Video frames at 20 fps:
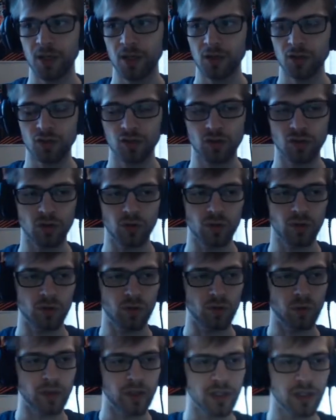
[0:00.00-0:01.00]
So
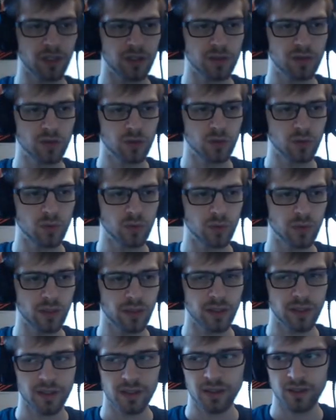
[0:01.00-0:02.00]
we're gonna do
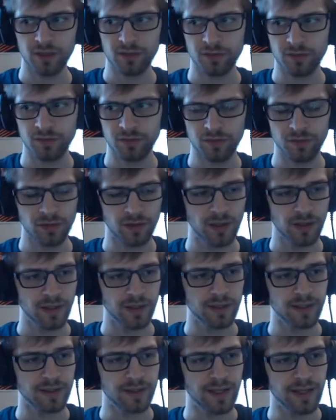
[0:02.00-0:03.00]
if
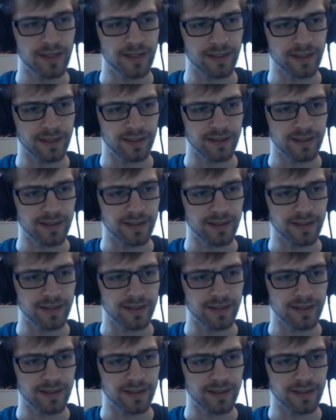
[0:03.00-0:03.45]
data